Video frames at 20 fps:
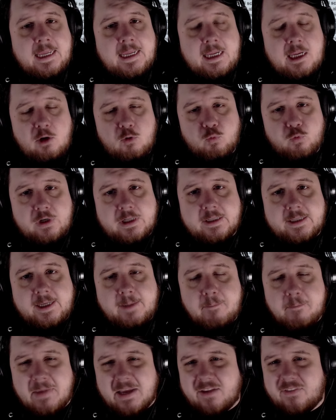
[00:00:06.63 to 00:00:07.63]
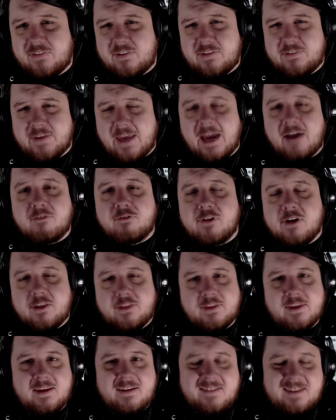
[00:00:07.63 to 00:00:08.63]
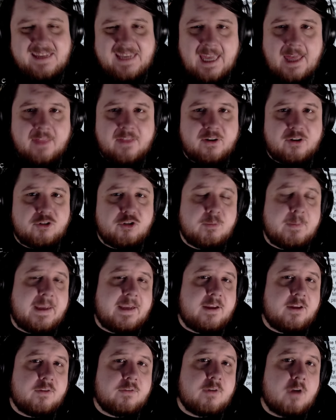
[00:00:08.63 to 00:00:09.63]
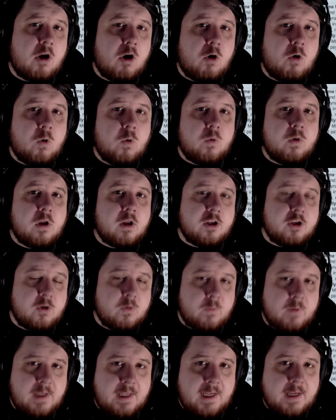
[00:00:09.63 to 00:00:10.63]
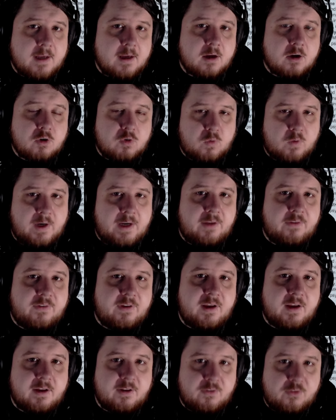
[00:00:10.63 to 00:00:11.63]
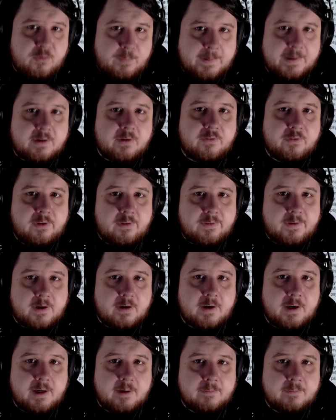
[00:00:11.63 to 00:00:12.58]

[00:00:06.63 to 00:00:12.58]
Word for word: He really mixes everything together to make his own unique, crazy conspiracy theory.